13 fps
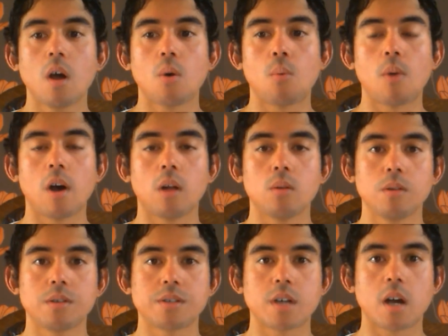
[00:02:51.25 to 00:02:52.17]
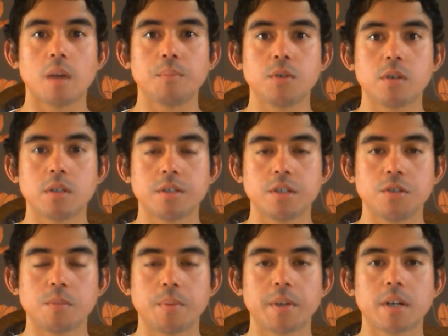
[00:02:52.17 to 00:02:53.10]
while all the time you continue
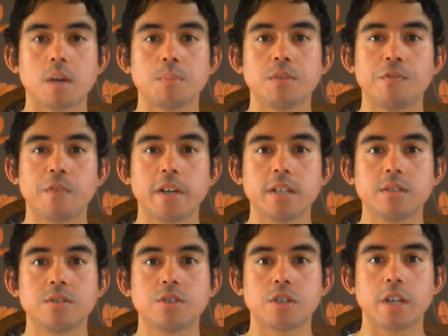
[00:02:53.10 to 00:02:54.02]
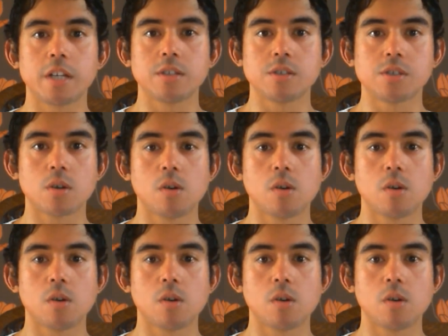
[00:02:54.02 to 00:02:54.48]
to pick up the faintest hints